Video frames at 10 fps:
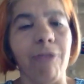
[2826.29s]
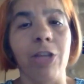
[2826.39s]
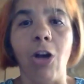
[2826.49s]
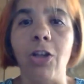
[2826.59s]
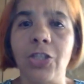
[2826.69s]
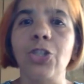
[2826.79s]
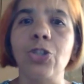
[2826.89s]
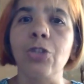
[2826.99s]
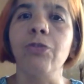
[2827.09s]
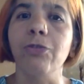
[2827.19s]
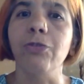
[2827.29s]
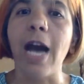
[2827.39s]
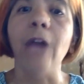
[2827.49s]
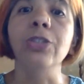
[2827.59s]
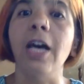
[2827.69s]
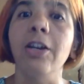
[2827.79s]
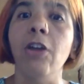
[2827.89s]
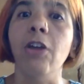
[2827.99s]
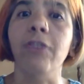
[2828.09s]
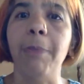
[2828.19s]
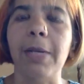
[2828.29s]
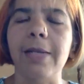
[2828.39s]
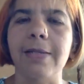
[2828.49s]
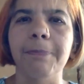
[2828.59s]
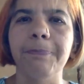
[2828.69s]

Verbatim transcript: were the constitutive outside of capitalism.